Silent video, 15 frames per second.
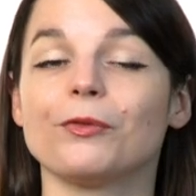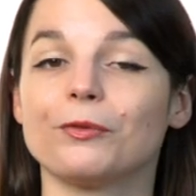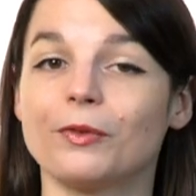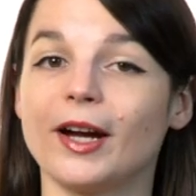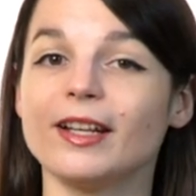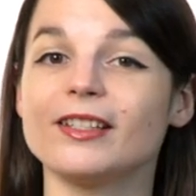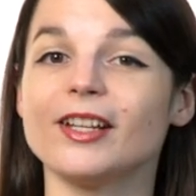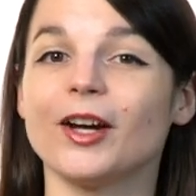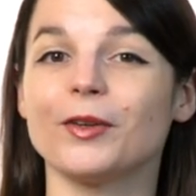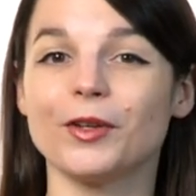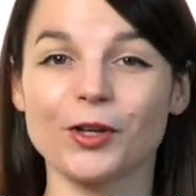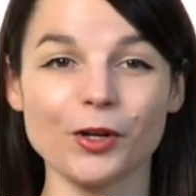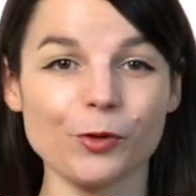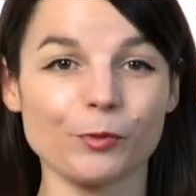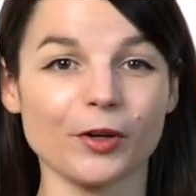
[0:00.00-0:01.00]
Write
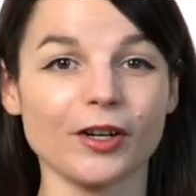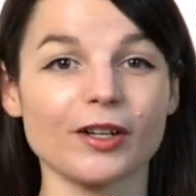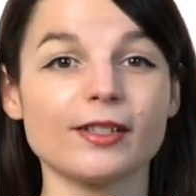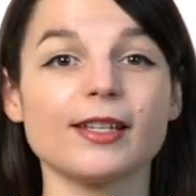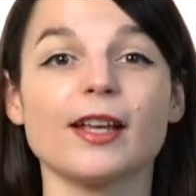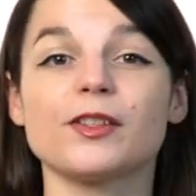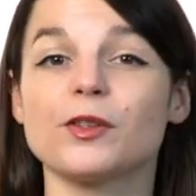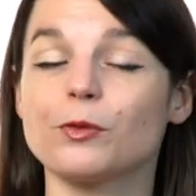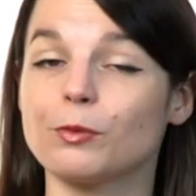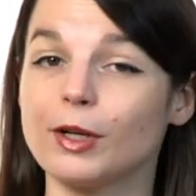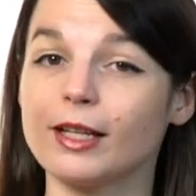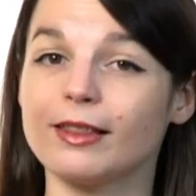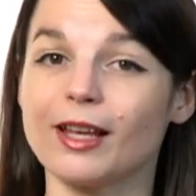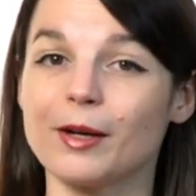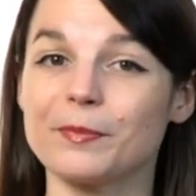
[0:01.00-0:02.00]
down new words as you
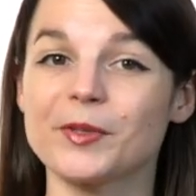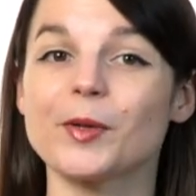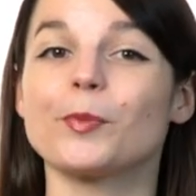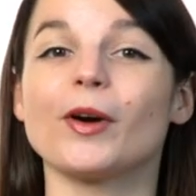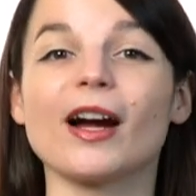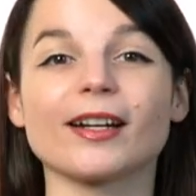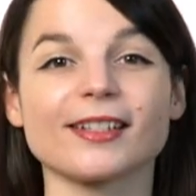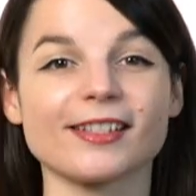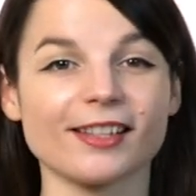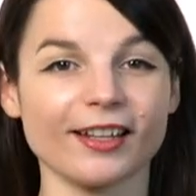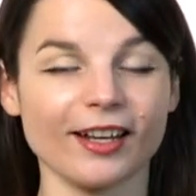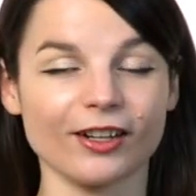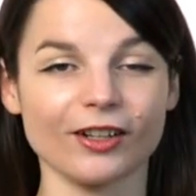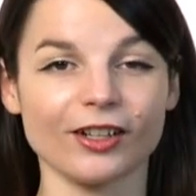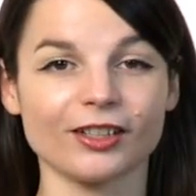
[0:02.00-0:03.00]
read them to practice
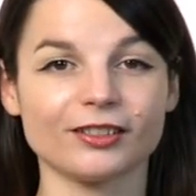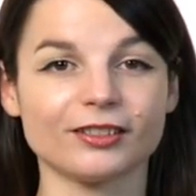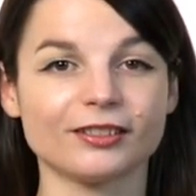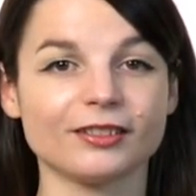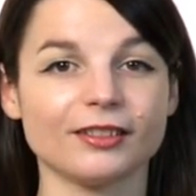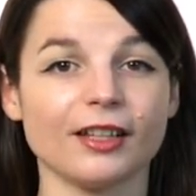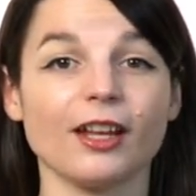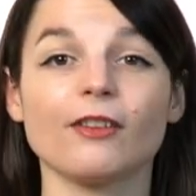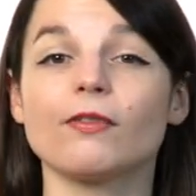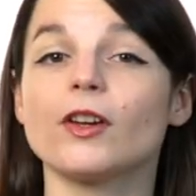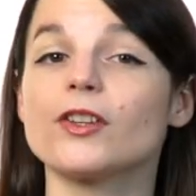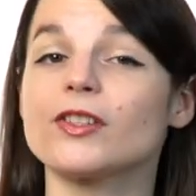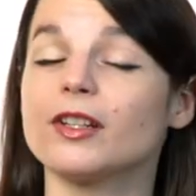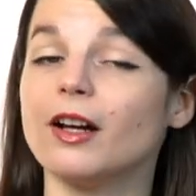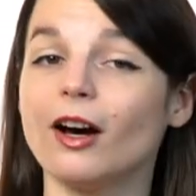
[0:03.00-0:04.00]
later. If
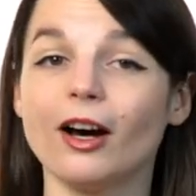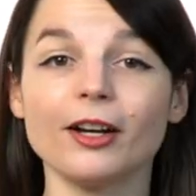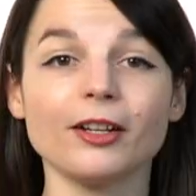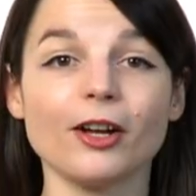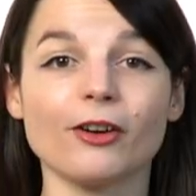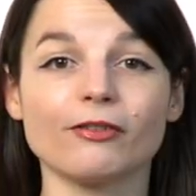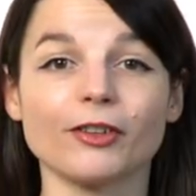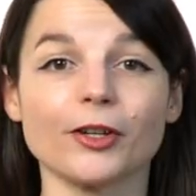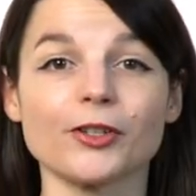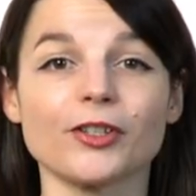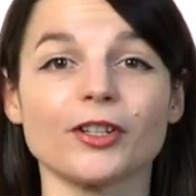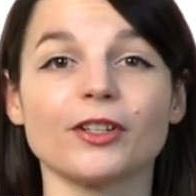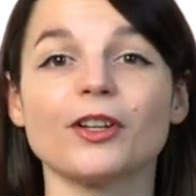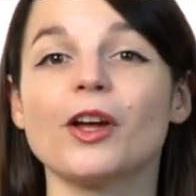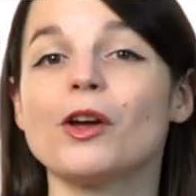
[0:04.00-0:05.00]
there's an audio
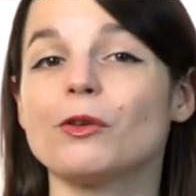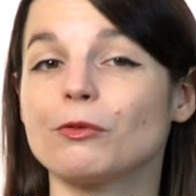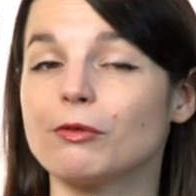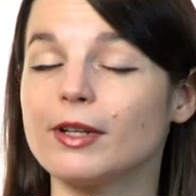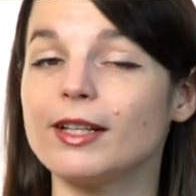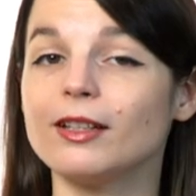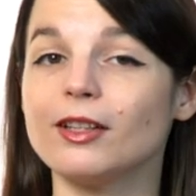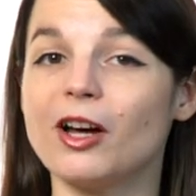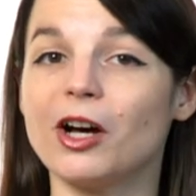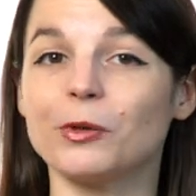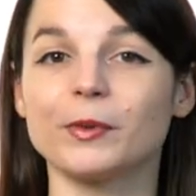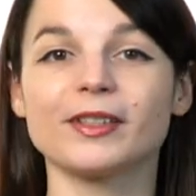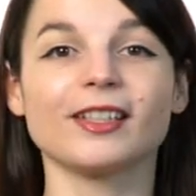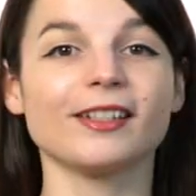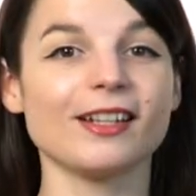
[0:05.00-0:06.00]
version, read
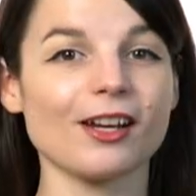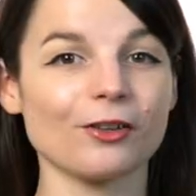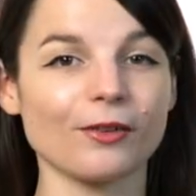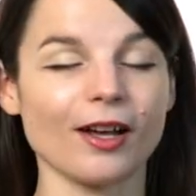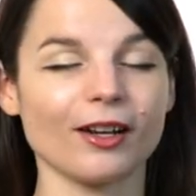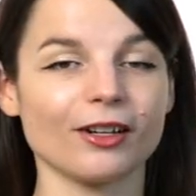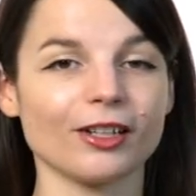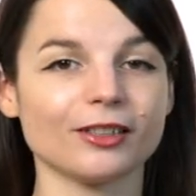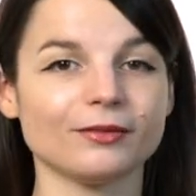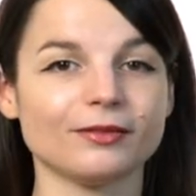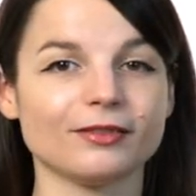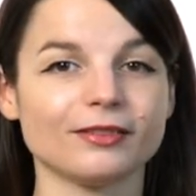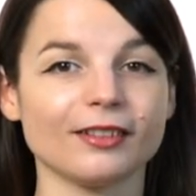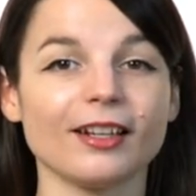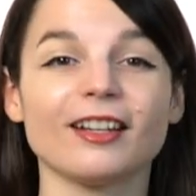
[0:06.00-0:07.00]
along with the narrator.
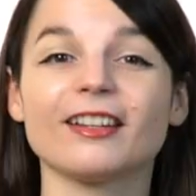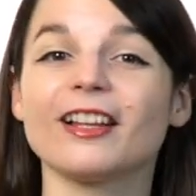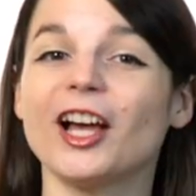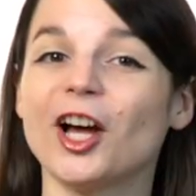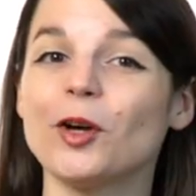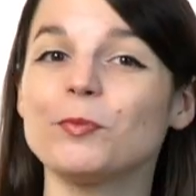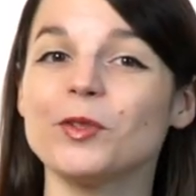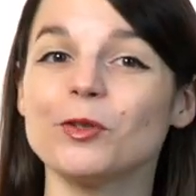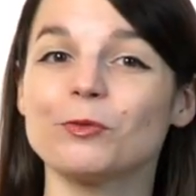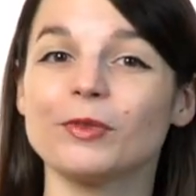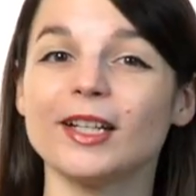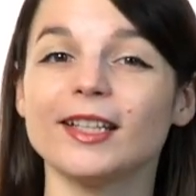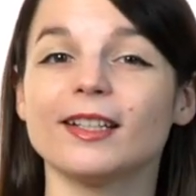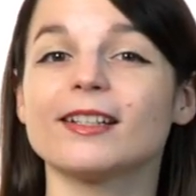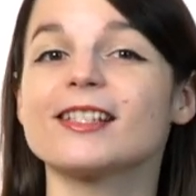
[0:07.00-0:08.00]
It'll help you
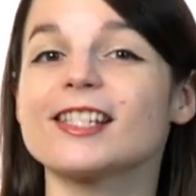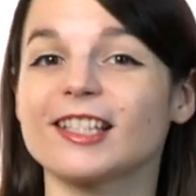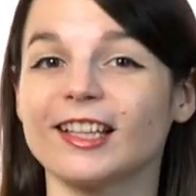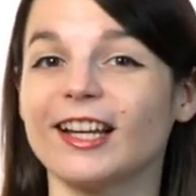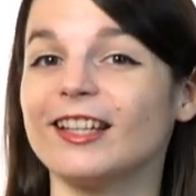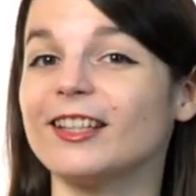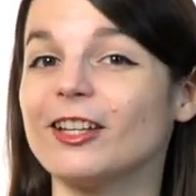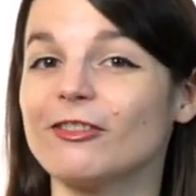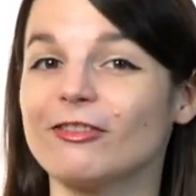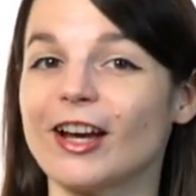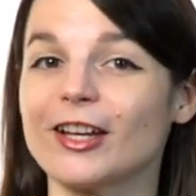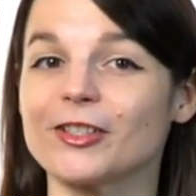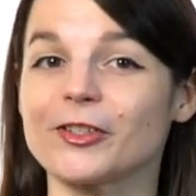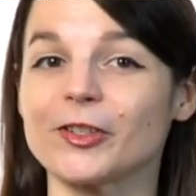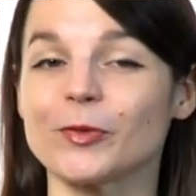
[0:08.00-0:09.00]
read at a slightly
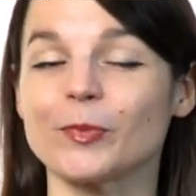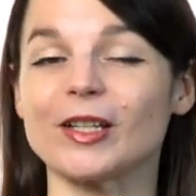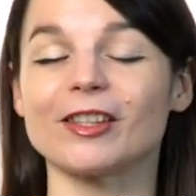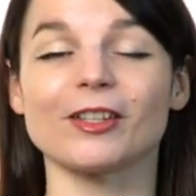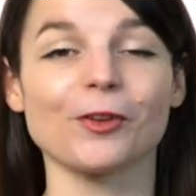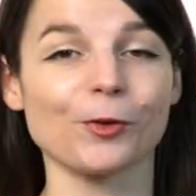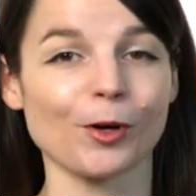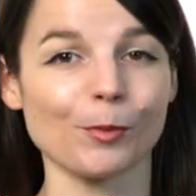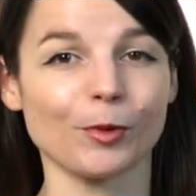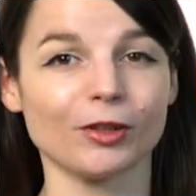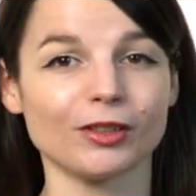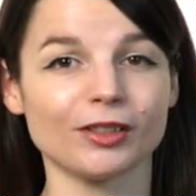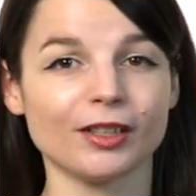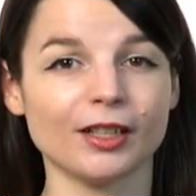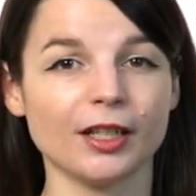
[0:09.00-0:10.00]
faster speed than
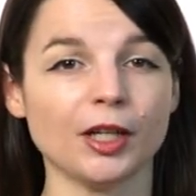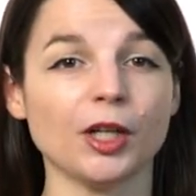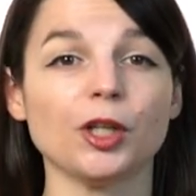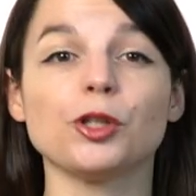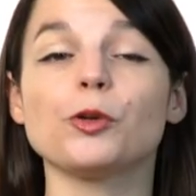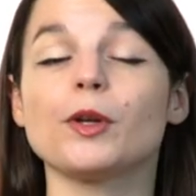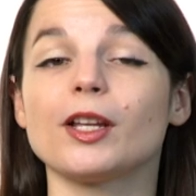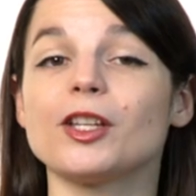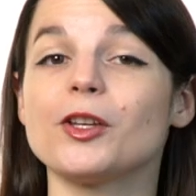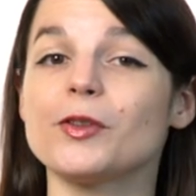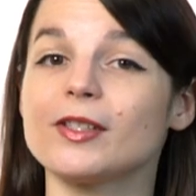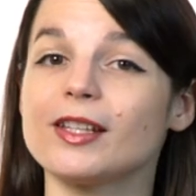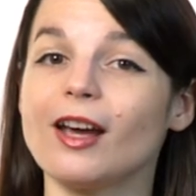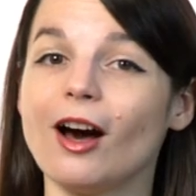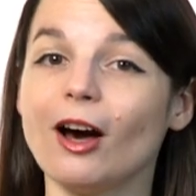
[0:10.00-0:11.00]
normal. You can
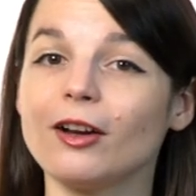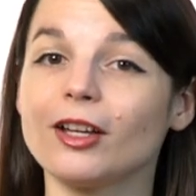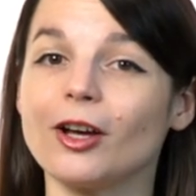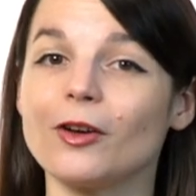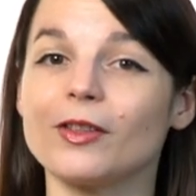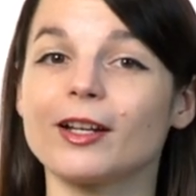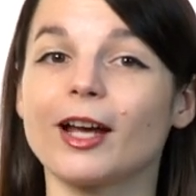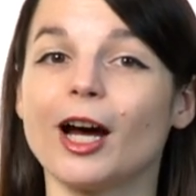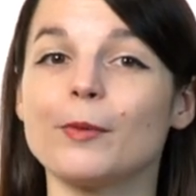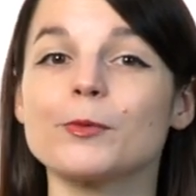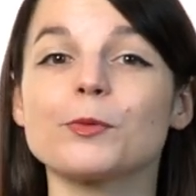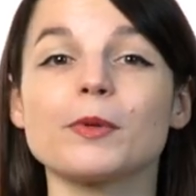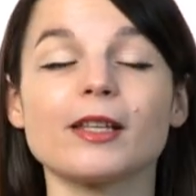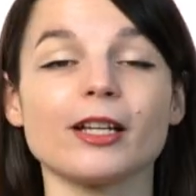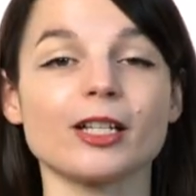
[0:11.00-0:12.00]
use the audio that
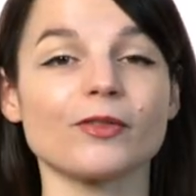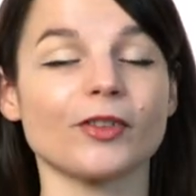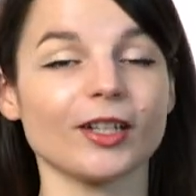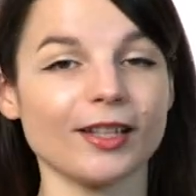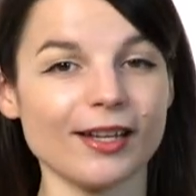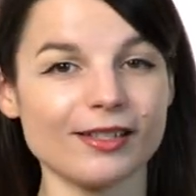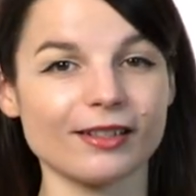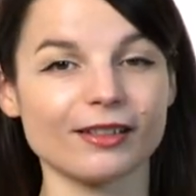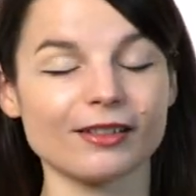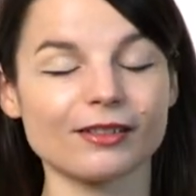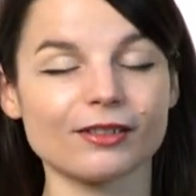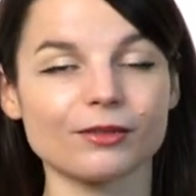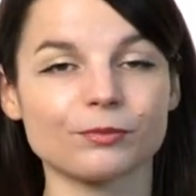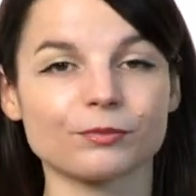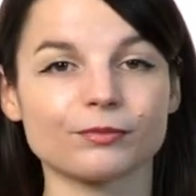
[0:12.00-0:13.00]
comes with each of our
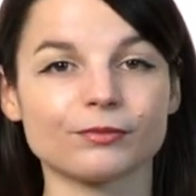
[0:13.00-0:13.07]
lessons.